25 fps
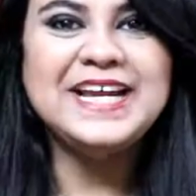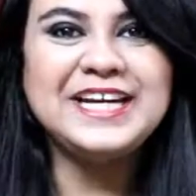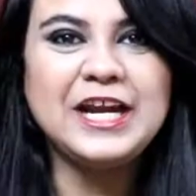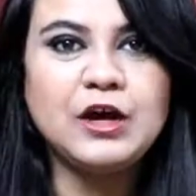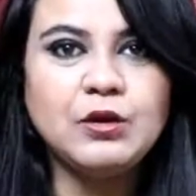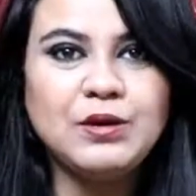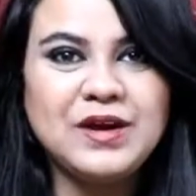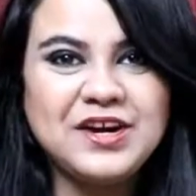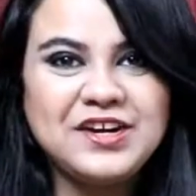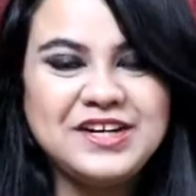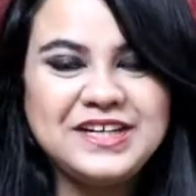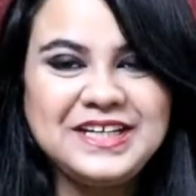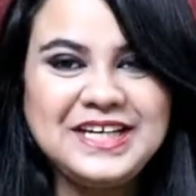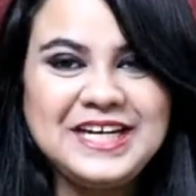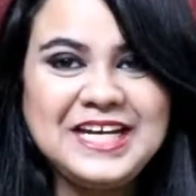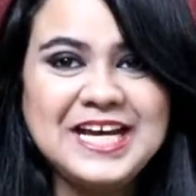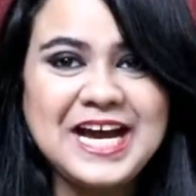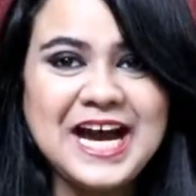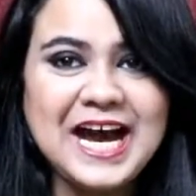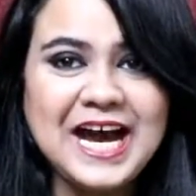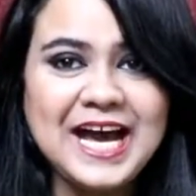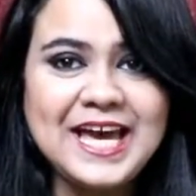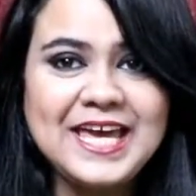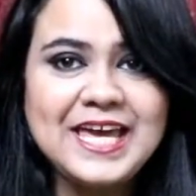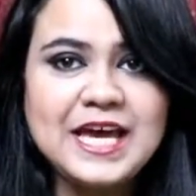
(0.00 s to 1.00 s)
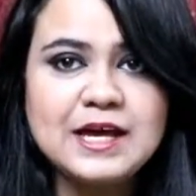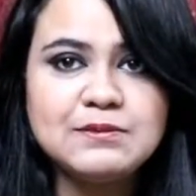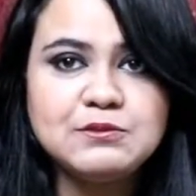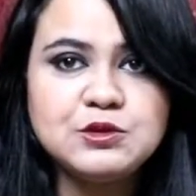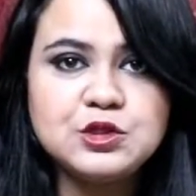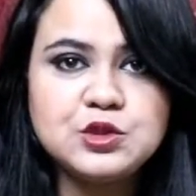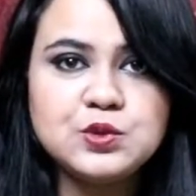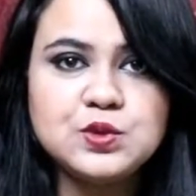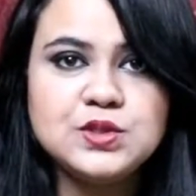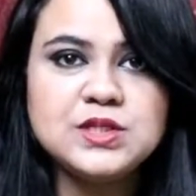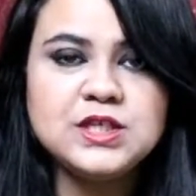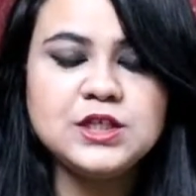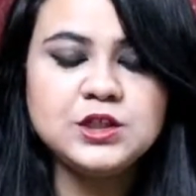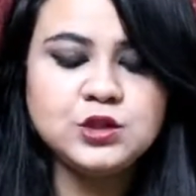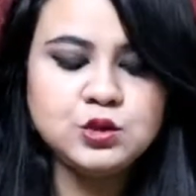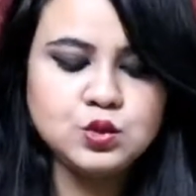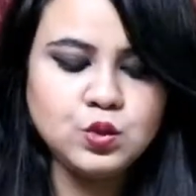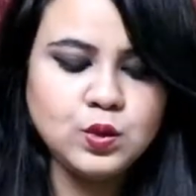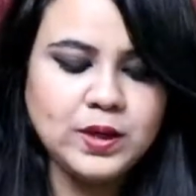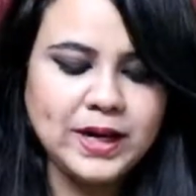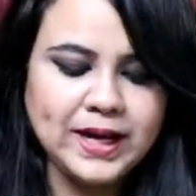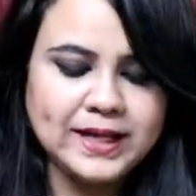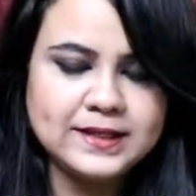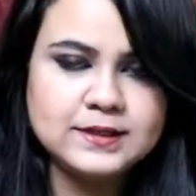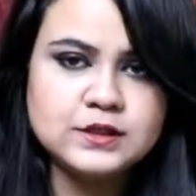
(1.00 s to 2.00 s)
Now currently I am using
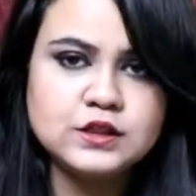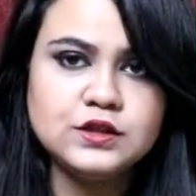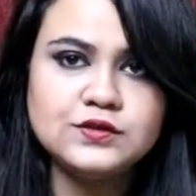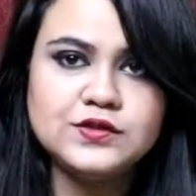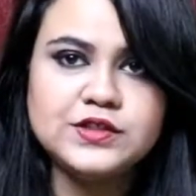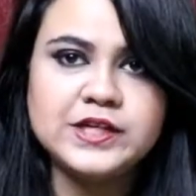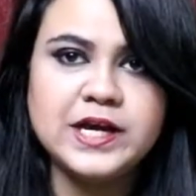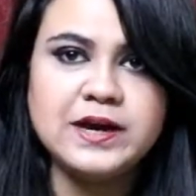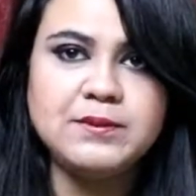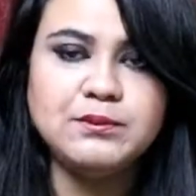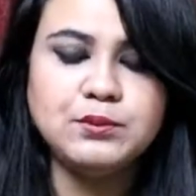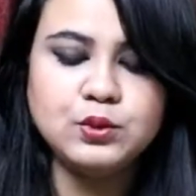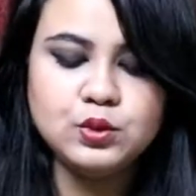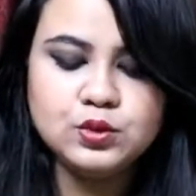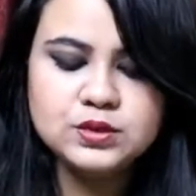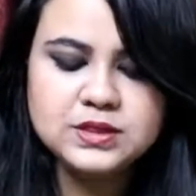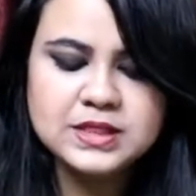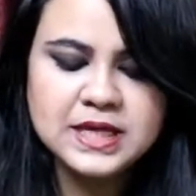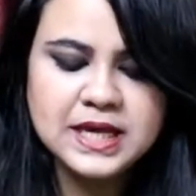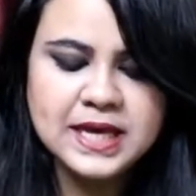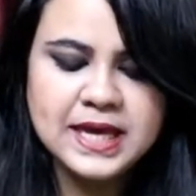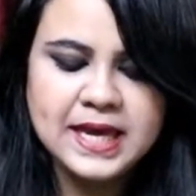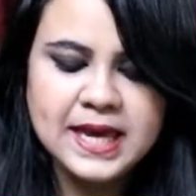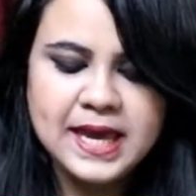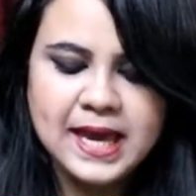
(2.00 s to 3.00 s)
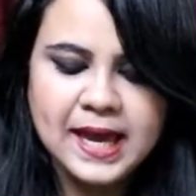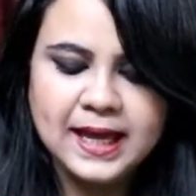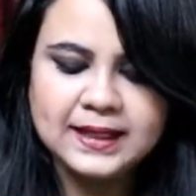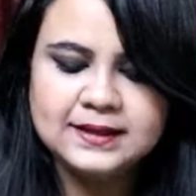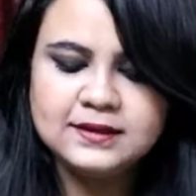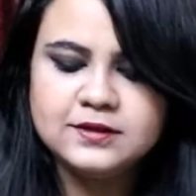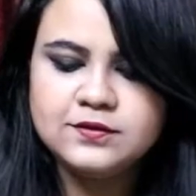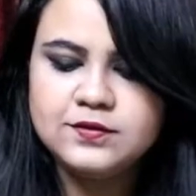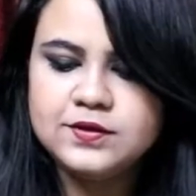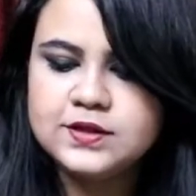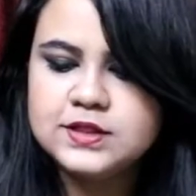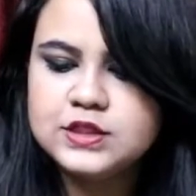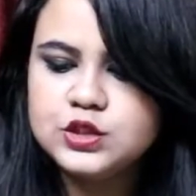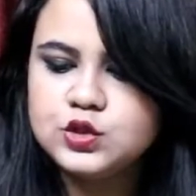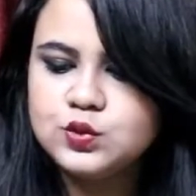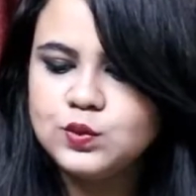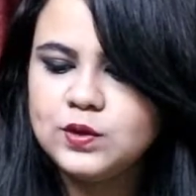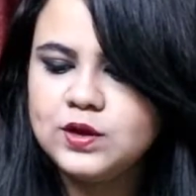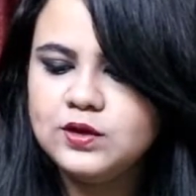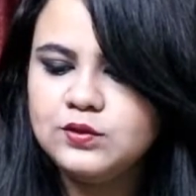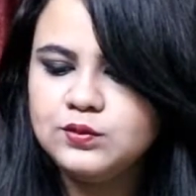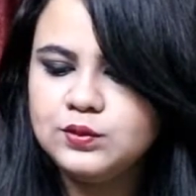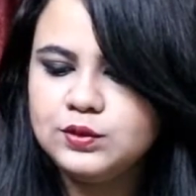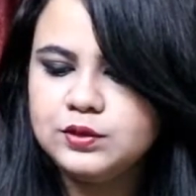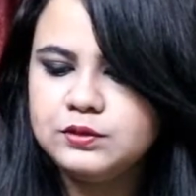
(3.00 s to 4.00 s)
two kinds of shampoos, and the first
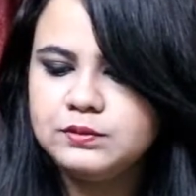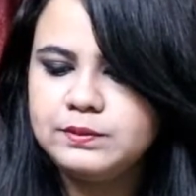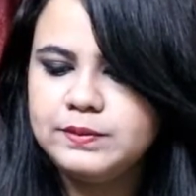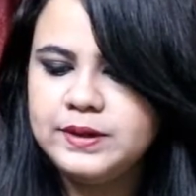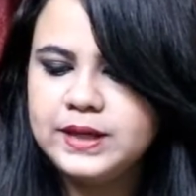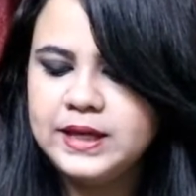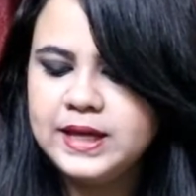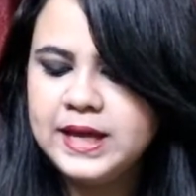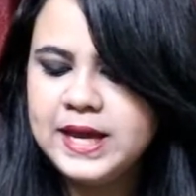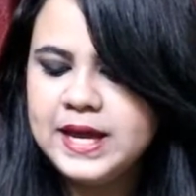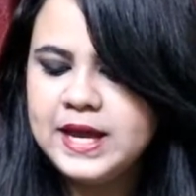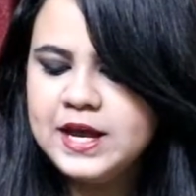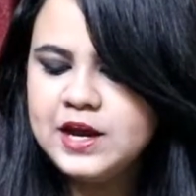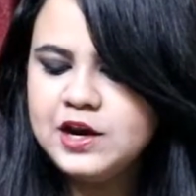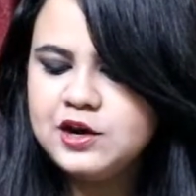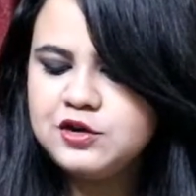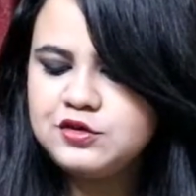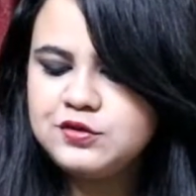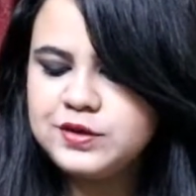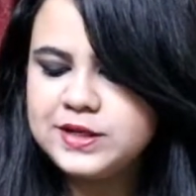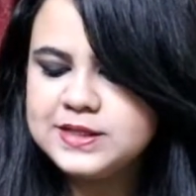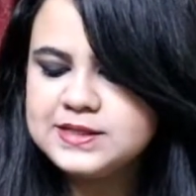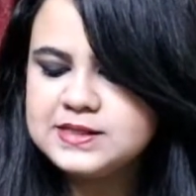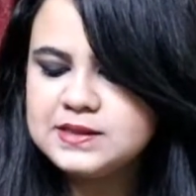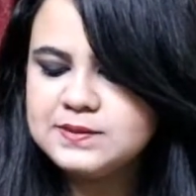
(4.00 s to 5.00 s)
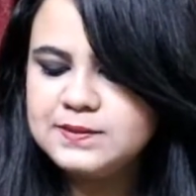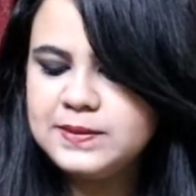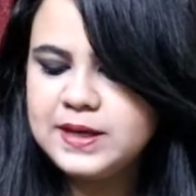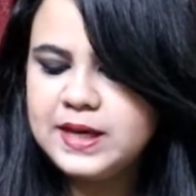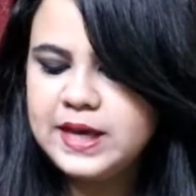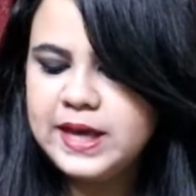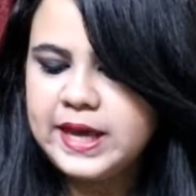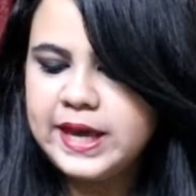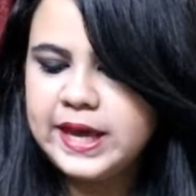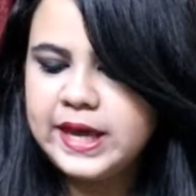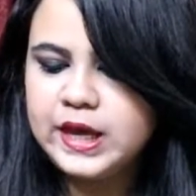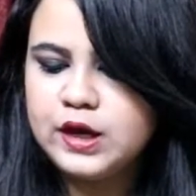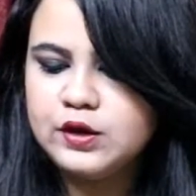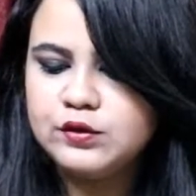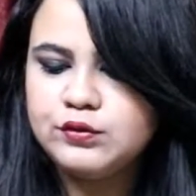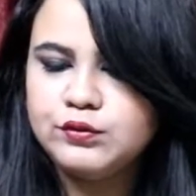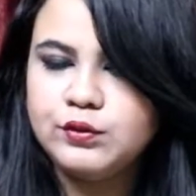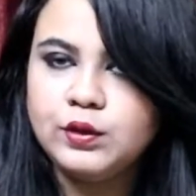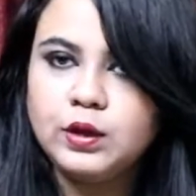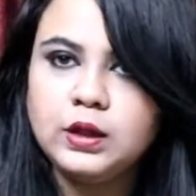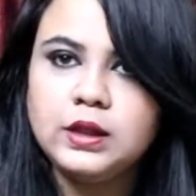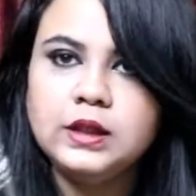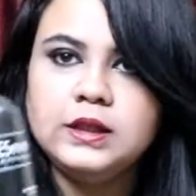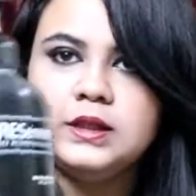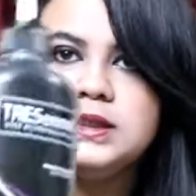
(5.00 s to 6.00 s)
one would be THBD Hair
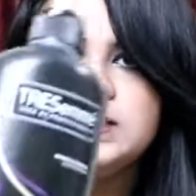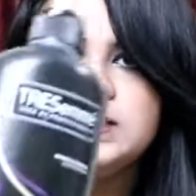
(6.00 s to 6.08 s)
Fall